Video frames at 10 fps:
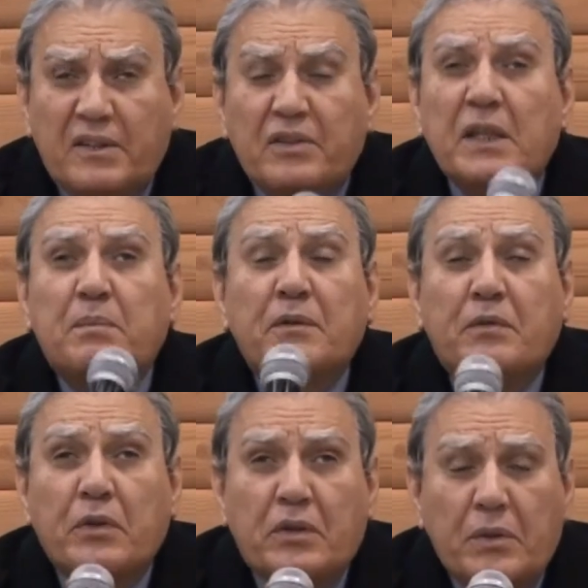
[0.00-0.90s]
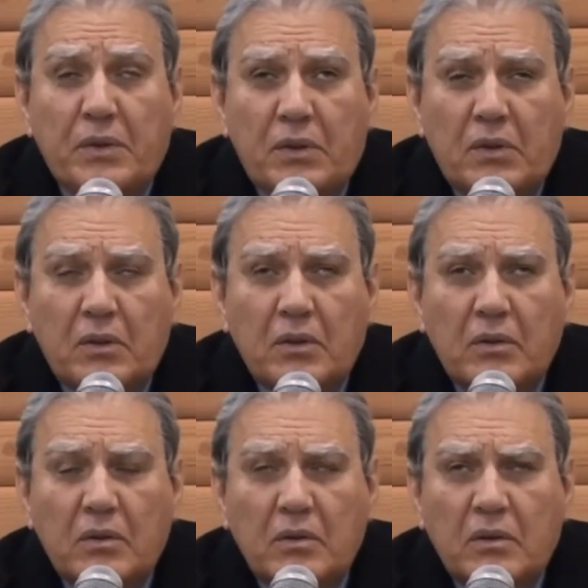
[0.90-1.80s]
Is there a treatment for
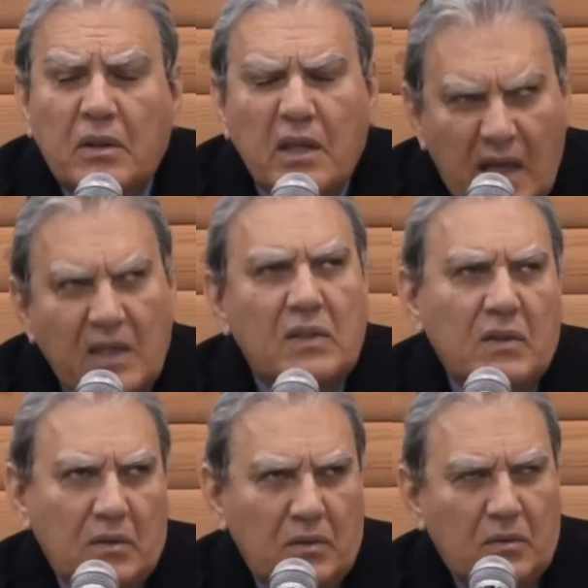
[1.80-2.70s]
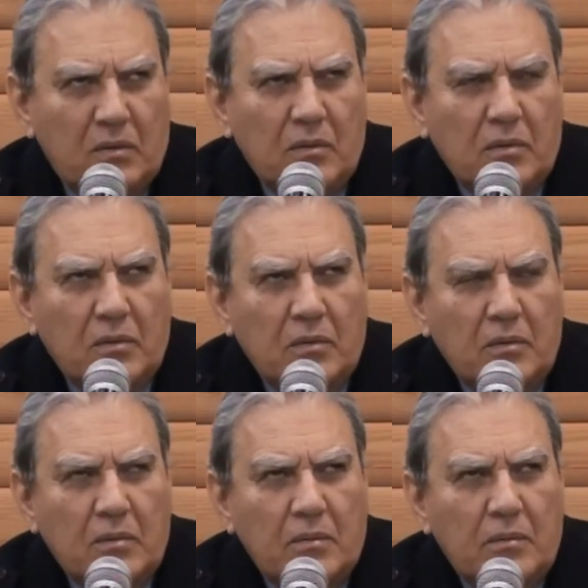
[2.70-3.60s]
those? Yes.